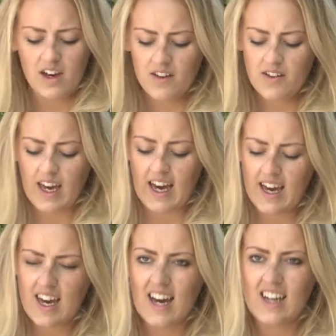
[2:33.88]

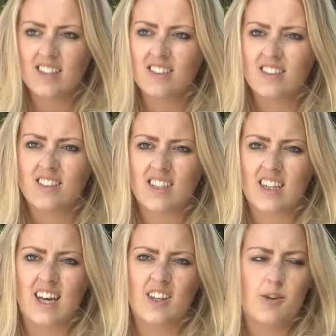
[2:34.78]
Okay, and
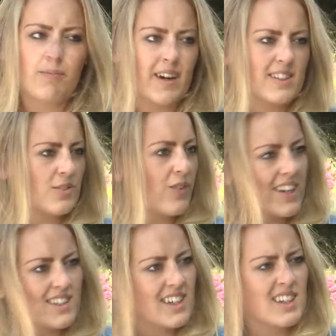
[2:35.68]
can you practice
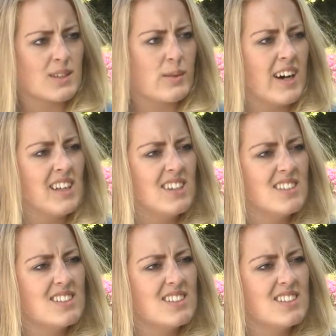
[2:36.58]
writing as well?